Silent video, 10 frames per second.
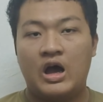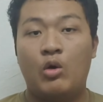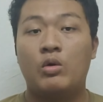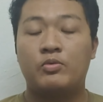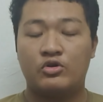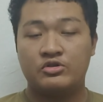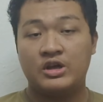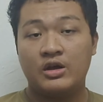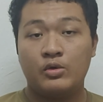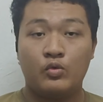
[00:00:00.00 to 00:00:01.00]
Our
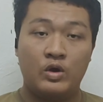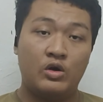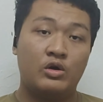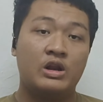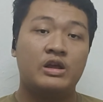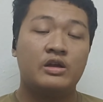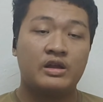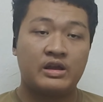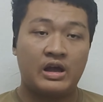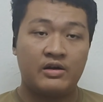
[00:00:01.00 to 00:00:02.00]
project will only
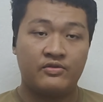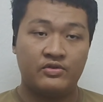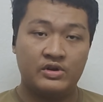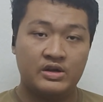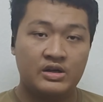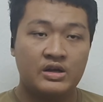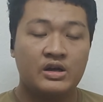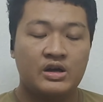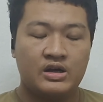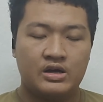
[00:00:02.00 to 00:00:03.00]
cover
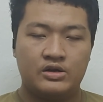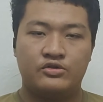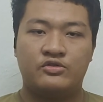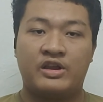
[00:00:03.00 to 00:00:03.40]
a